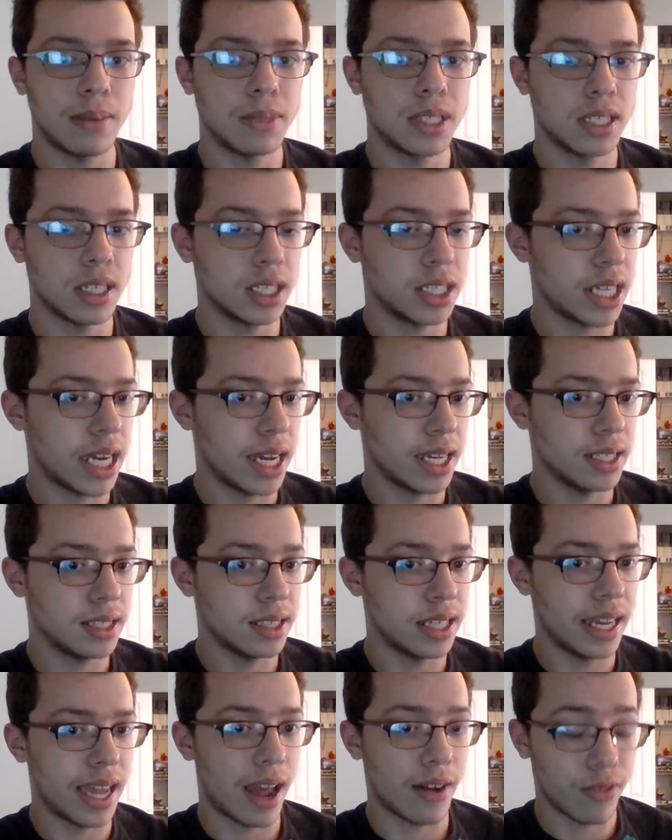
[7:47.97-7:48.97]
such as
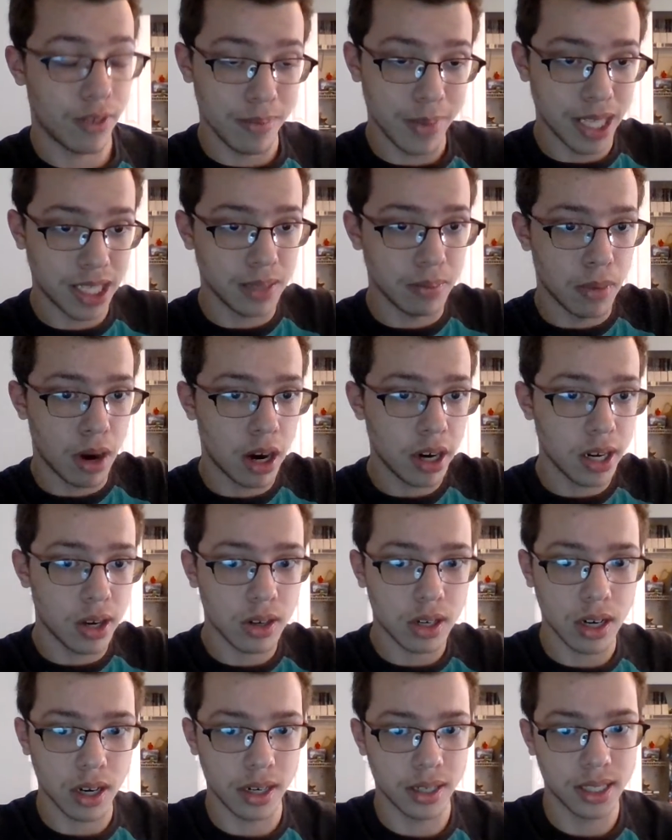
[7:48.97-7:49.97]
the aforementioned Mario
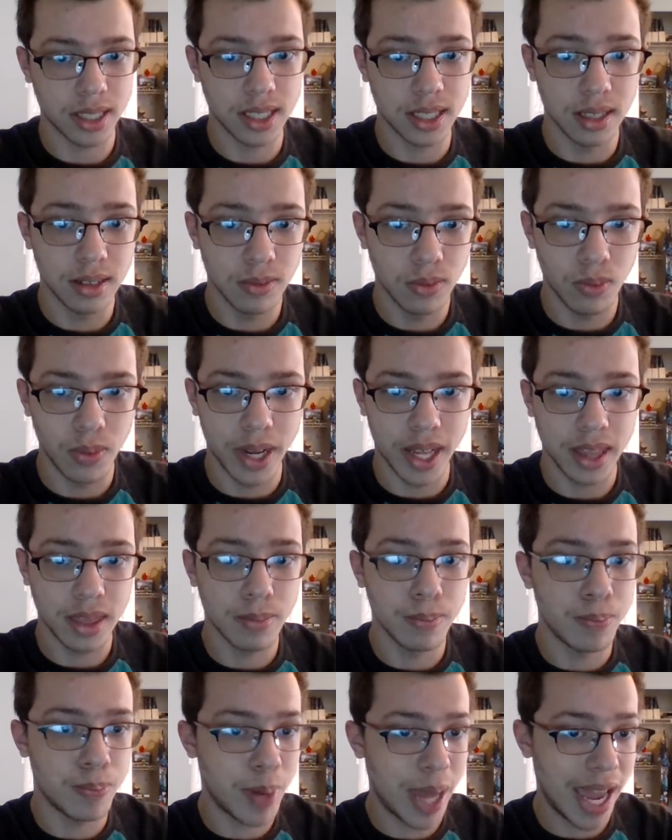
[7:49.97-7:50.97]
Kart
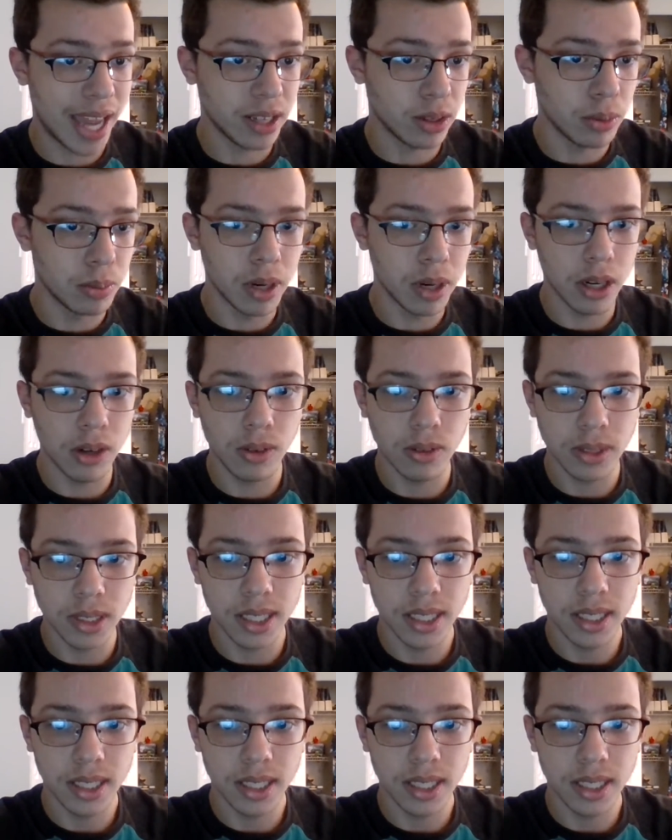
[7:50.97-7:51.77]
with Battle Mode.